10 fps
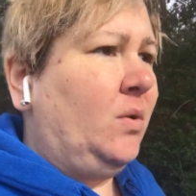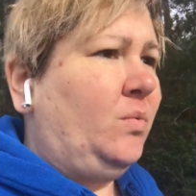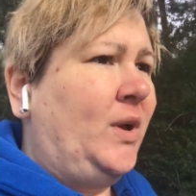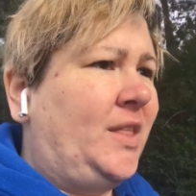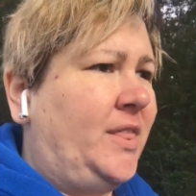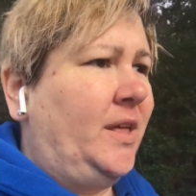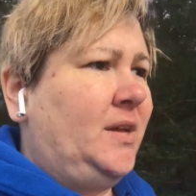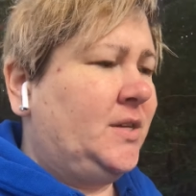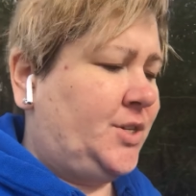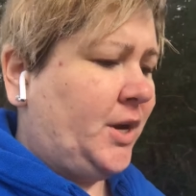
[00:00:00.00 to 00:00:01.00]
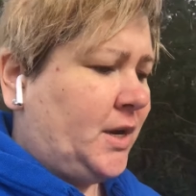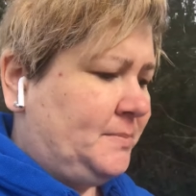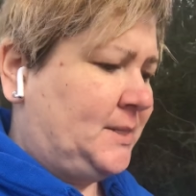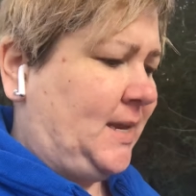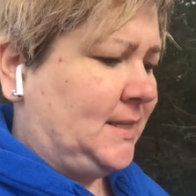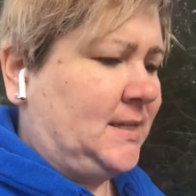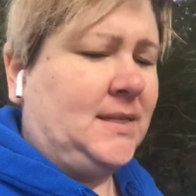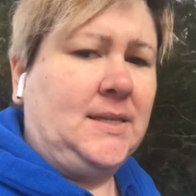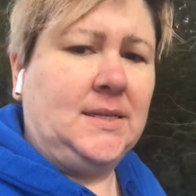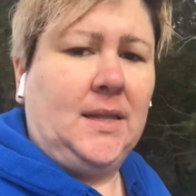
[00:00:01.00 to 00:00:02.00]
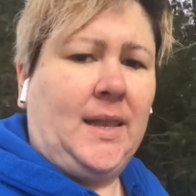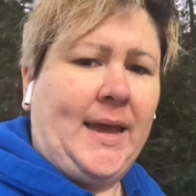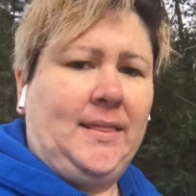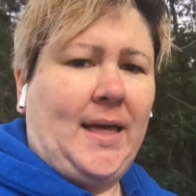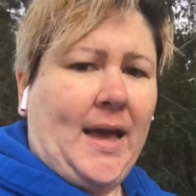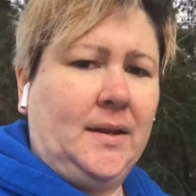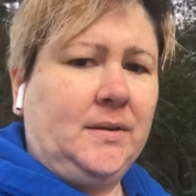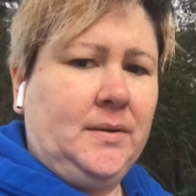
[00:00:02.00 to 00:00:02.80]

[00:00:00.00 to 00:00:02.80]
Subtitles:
with circumstances like that.